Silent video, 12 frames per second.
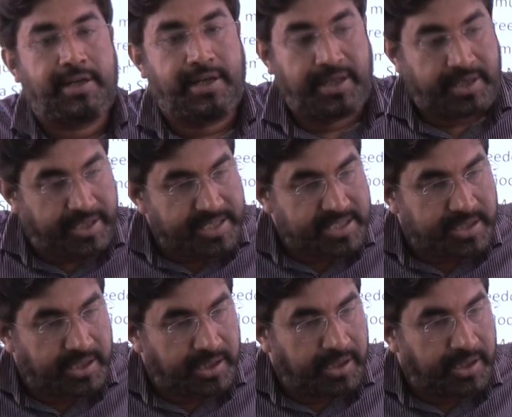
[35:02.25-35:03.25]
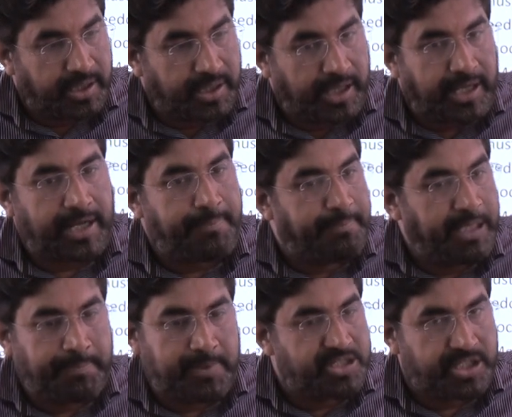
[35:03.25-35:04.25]
interest, and
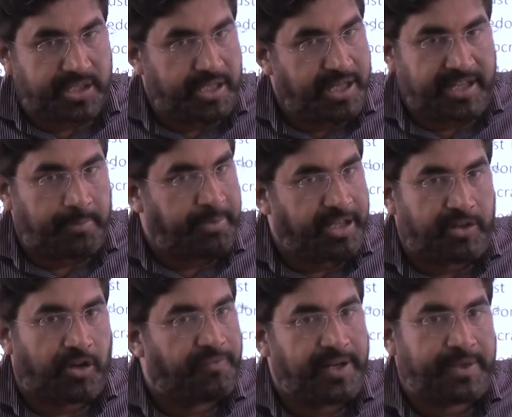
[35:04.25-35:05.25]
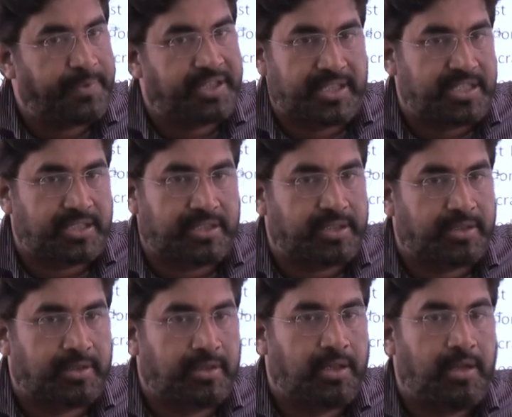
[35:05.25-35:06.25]
people generally come in conflict with each other.
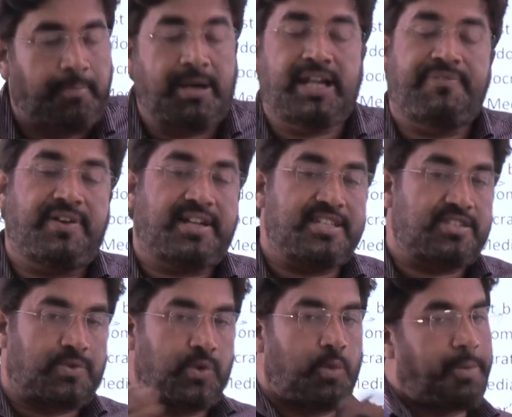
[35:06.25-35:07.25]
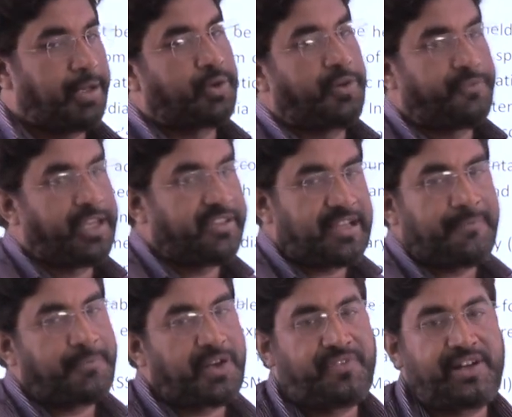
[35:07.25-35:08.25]
But if it is global good, for
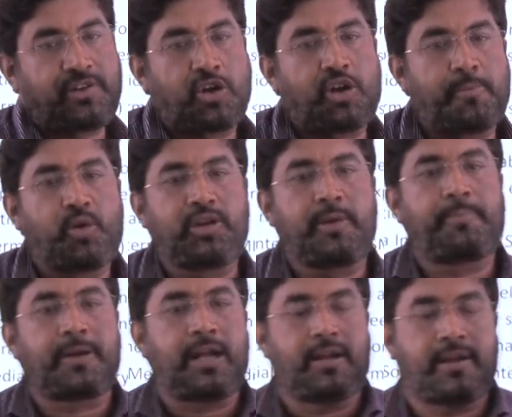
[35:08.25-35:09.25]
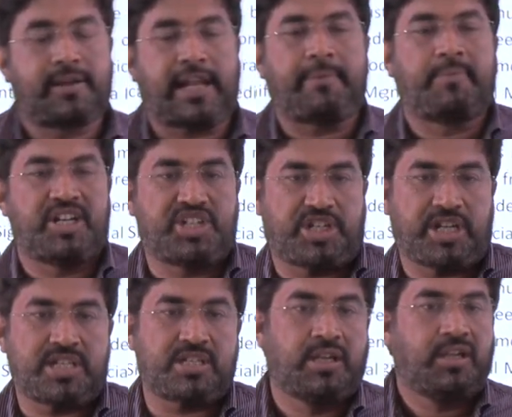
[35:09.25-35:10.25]
example, if we talk about the climate
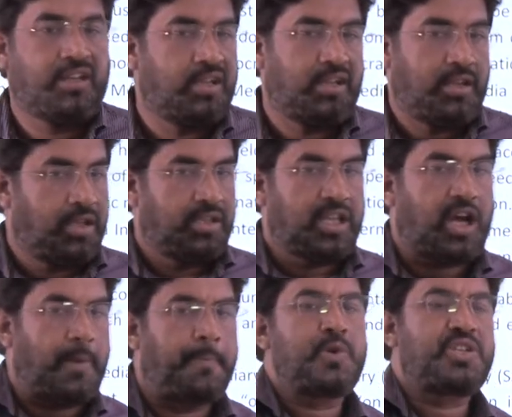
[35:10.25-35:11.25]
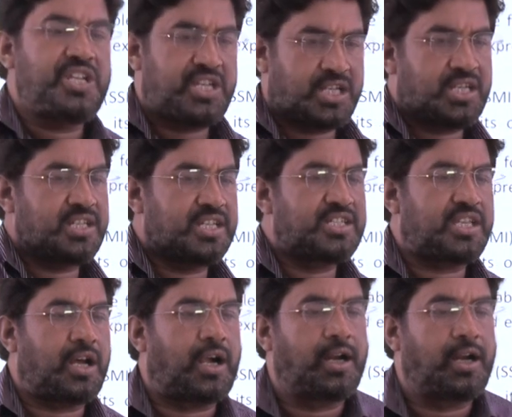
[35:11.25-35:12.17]
change, the opposition is